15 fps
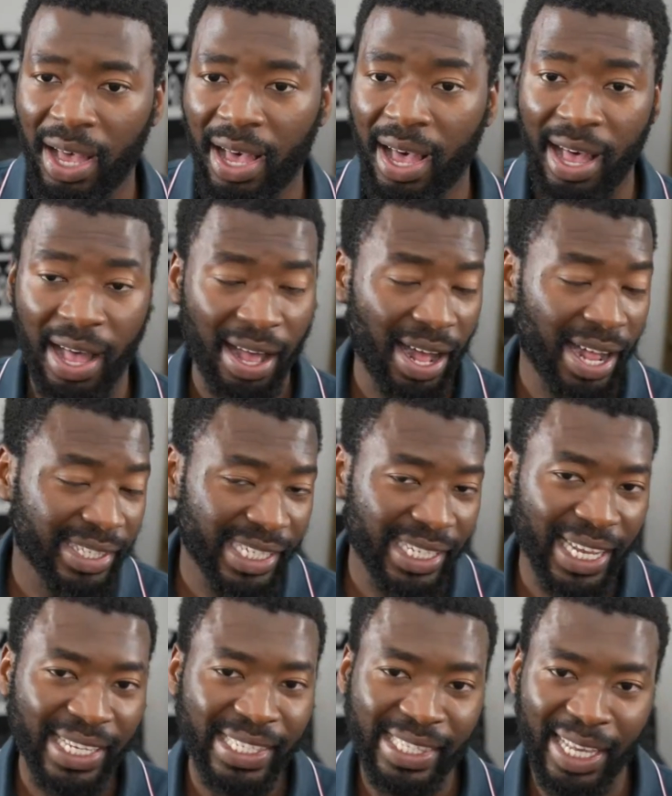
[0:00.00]
Until next
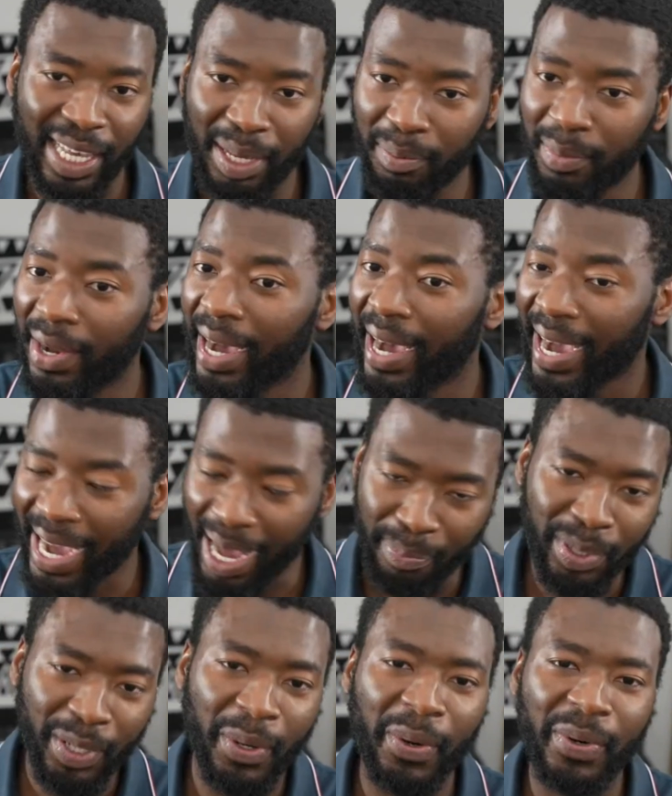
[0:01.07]
time, happy
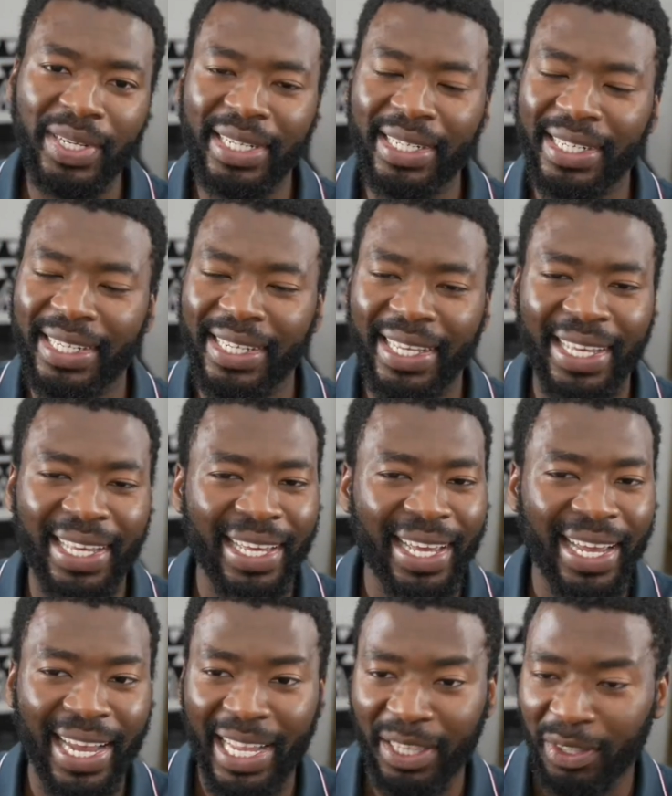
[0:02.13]
coding and don't be